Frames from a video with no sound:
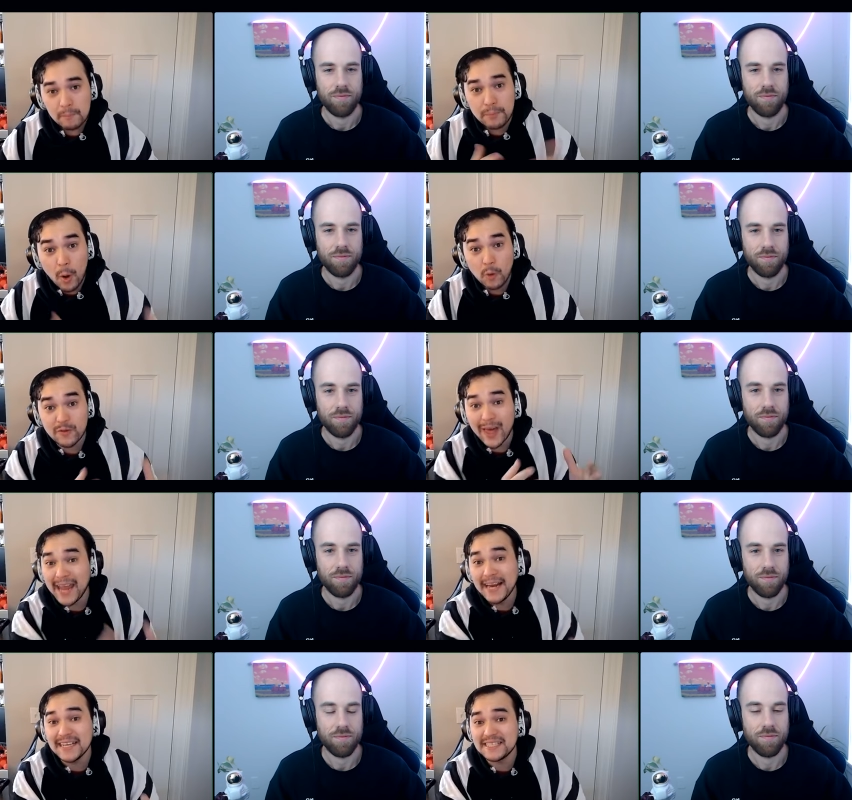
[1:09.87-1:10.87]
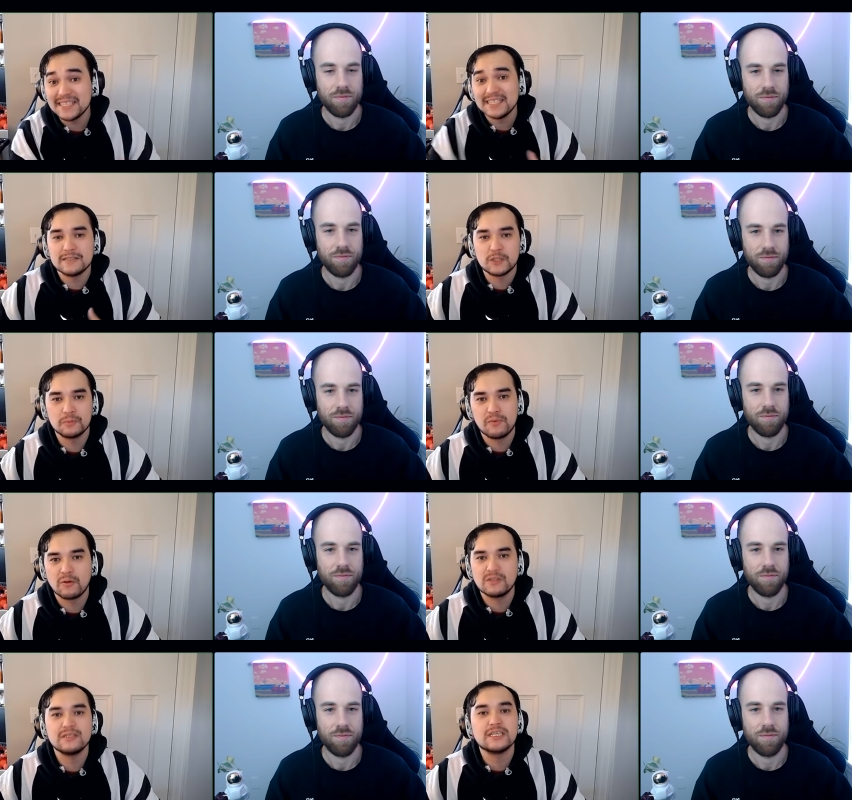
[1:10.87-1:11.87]
Speaker 1: both the ADCs and
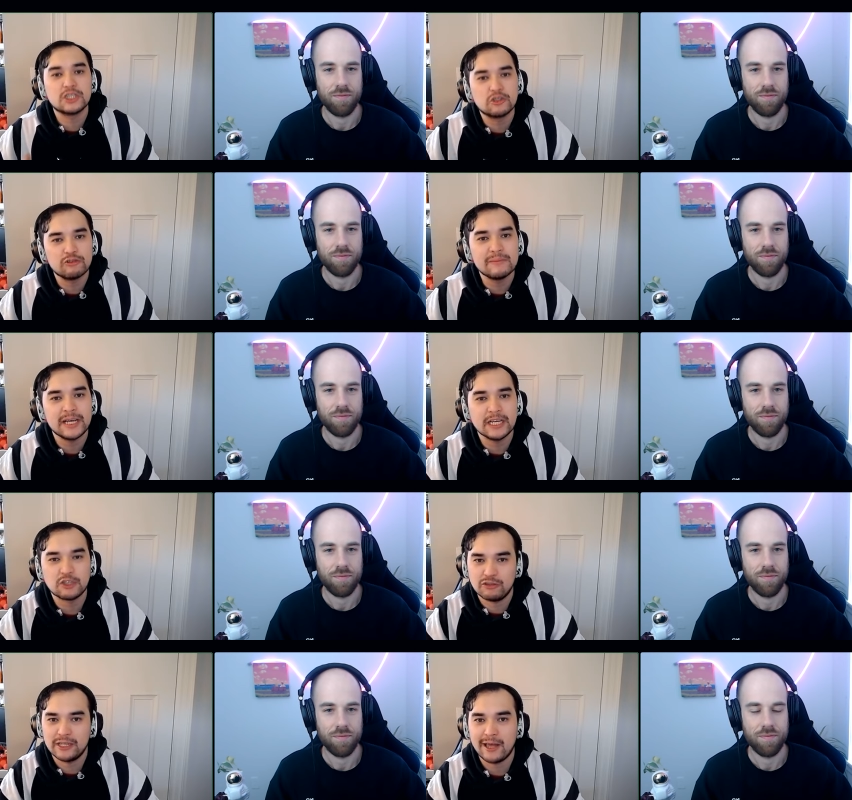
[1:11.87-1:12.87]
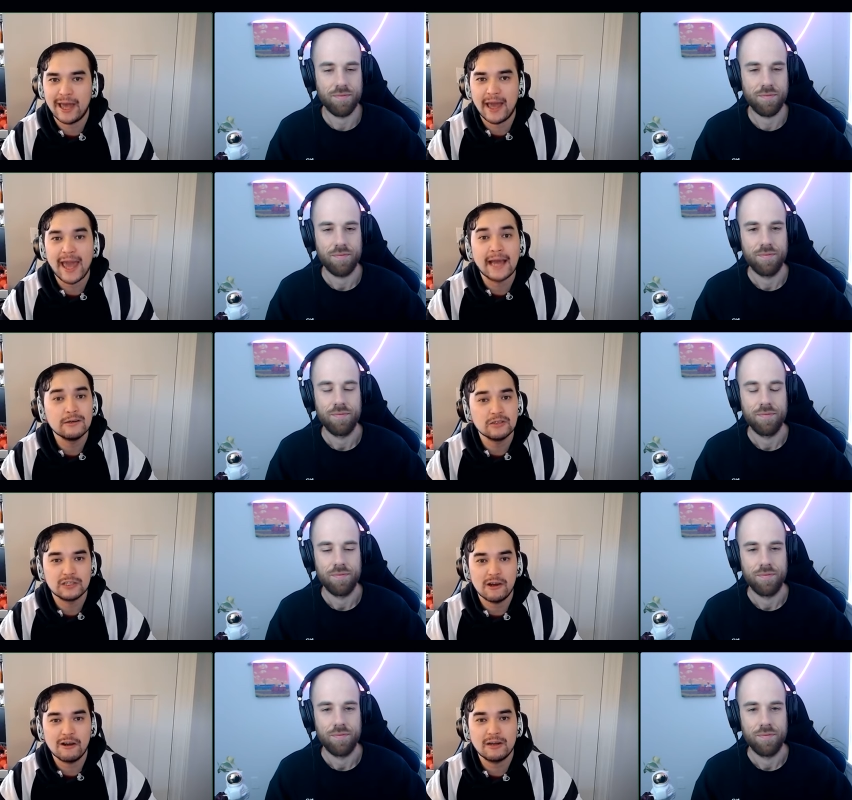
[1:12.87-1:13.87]
supports, extremely interesting angles
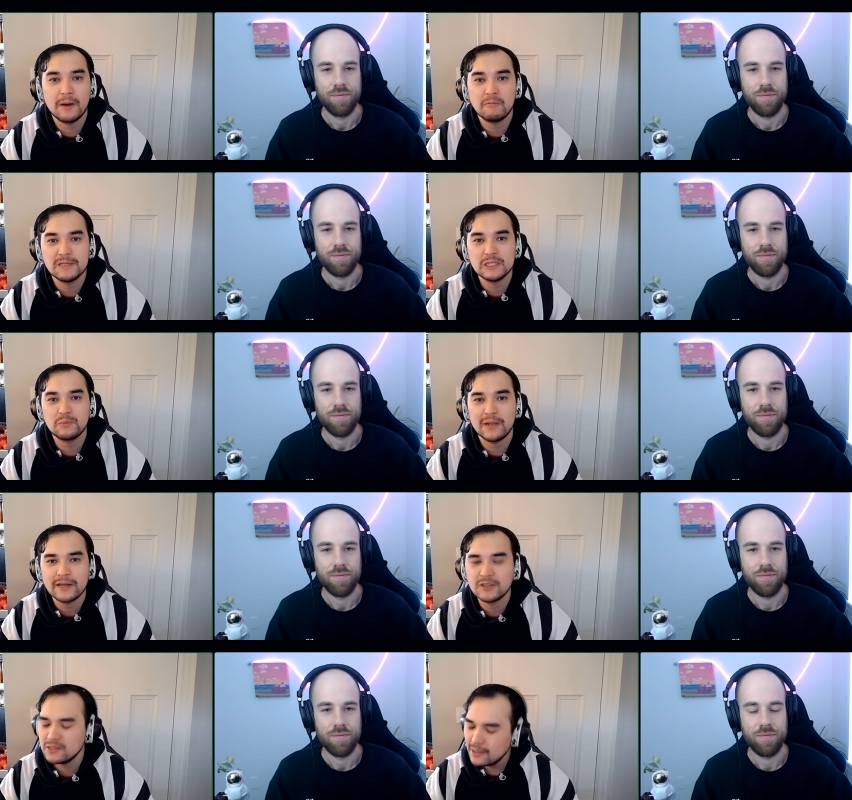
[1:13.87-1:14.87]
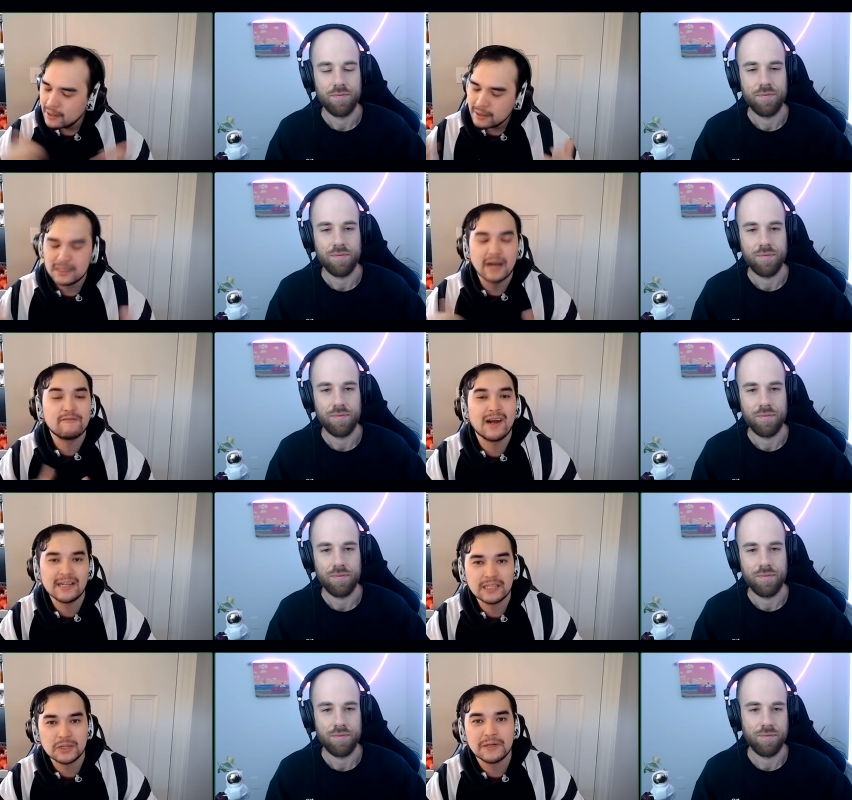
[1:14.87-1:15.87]
to talk about with these players.
Speaker 2: Dive
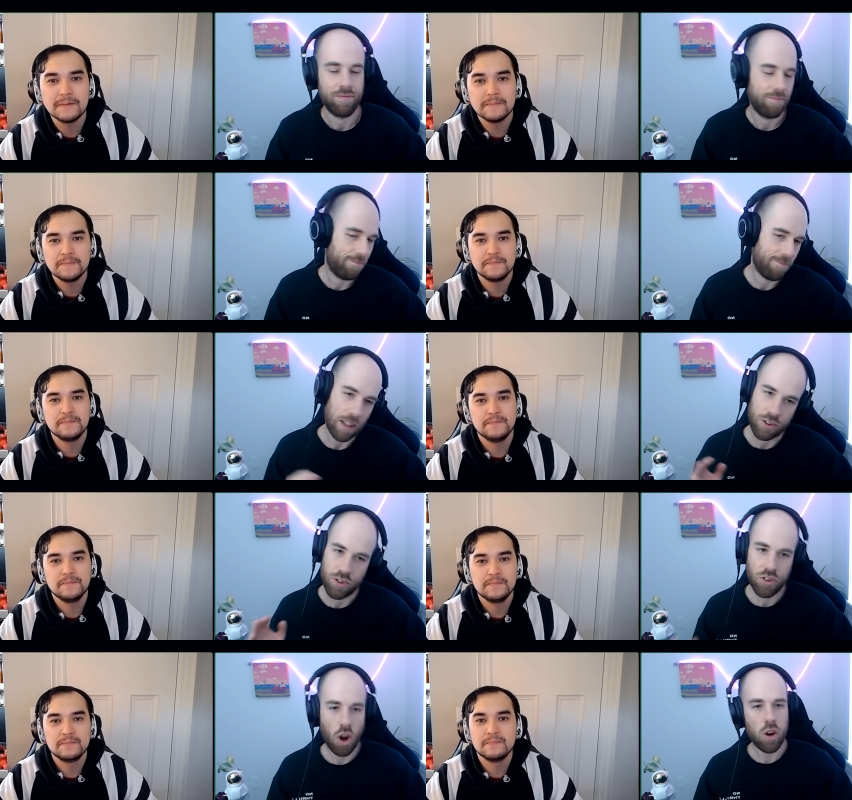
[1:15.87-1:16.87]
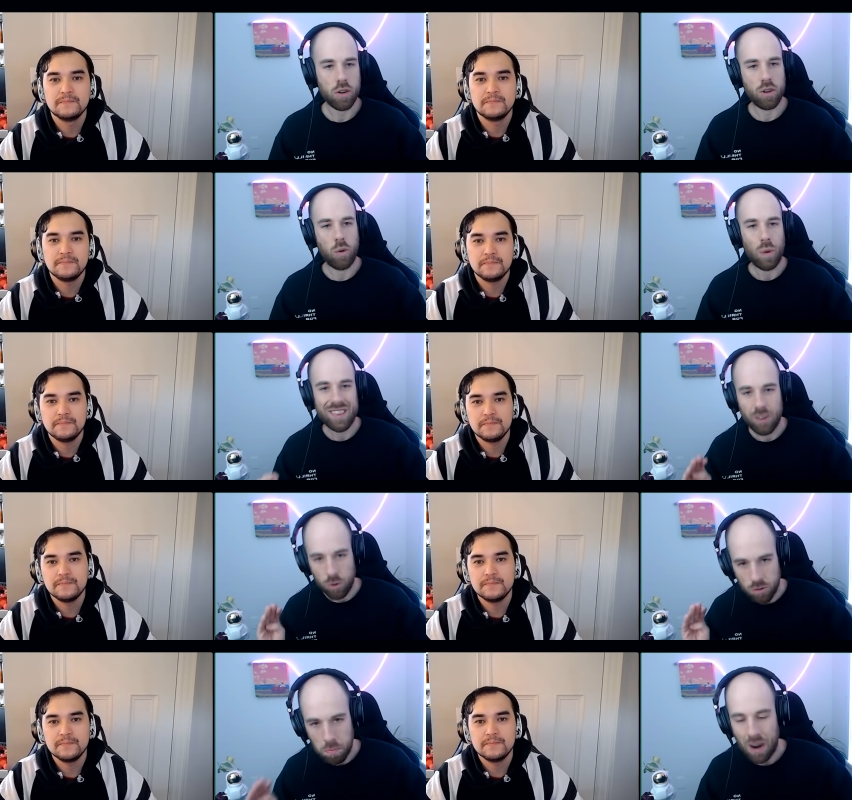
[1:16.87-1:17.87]
right into it. Let's start with
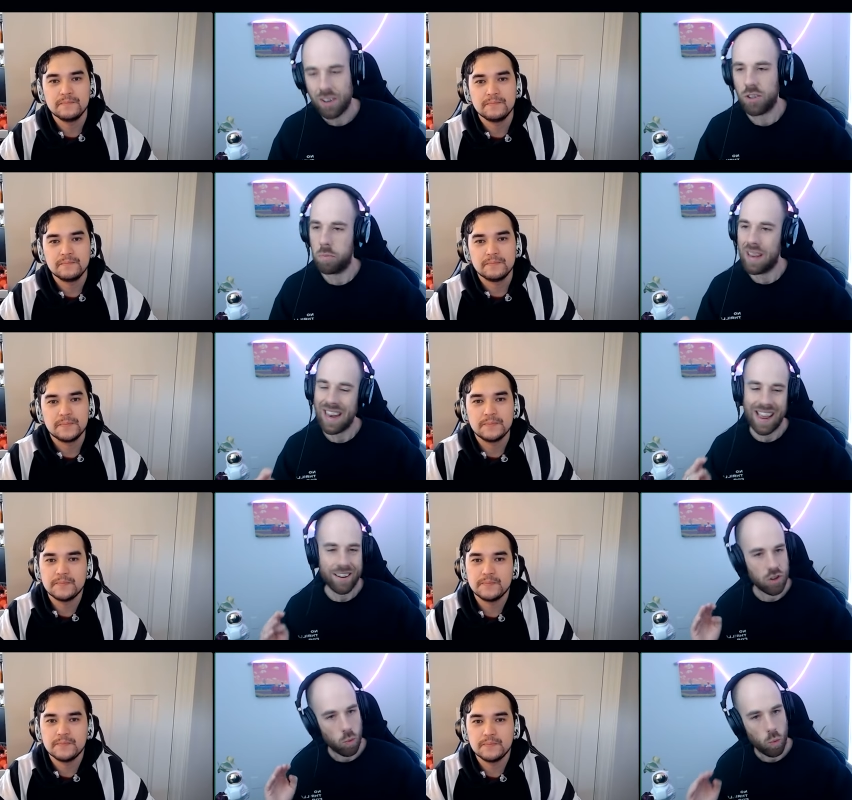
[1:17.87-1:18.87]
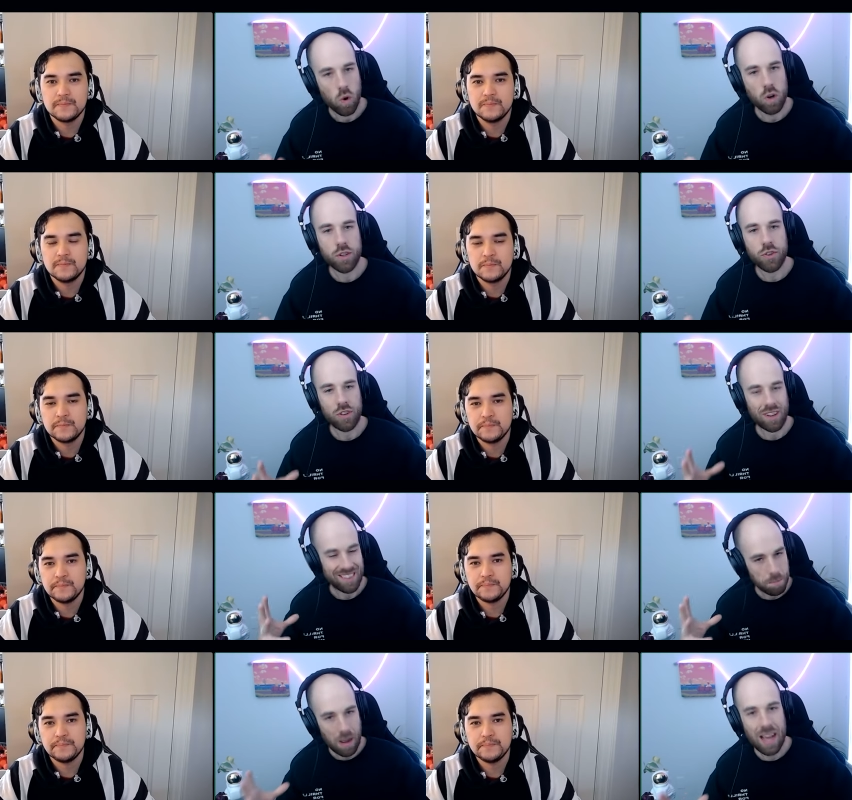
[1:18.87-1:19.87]
those marksmen, and towards
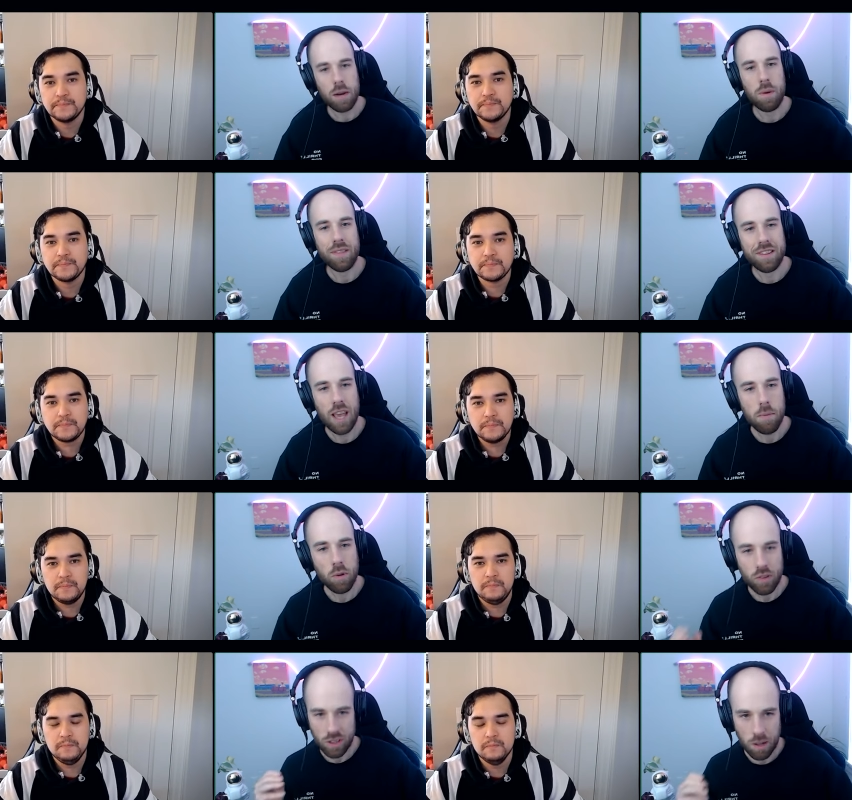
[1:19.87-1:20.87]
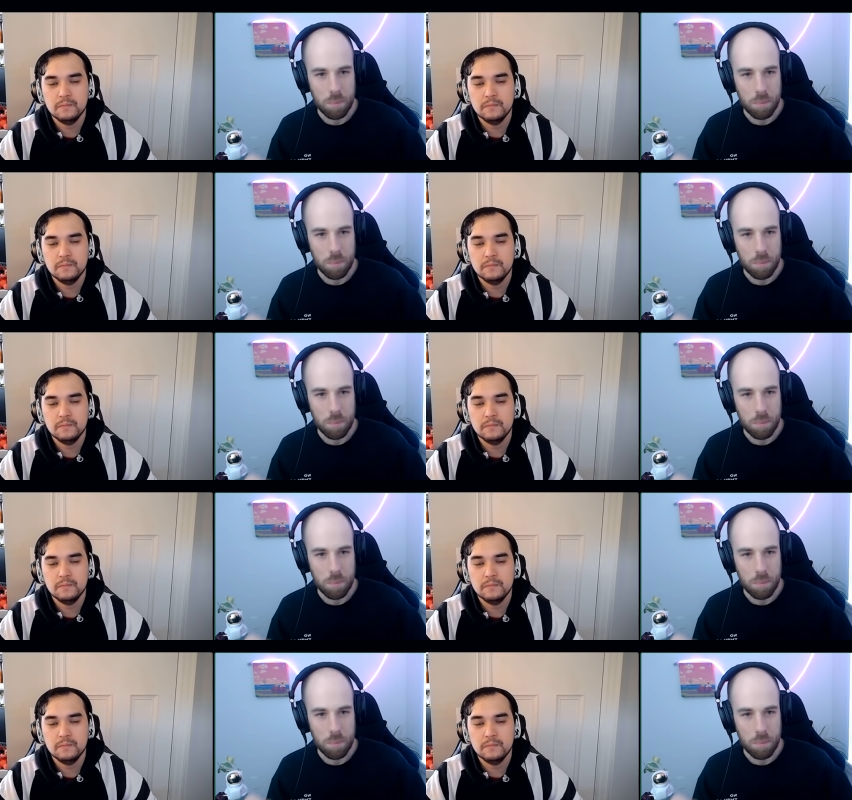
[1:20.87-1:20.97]
the bottom of the table, you'll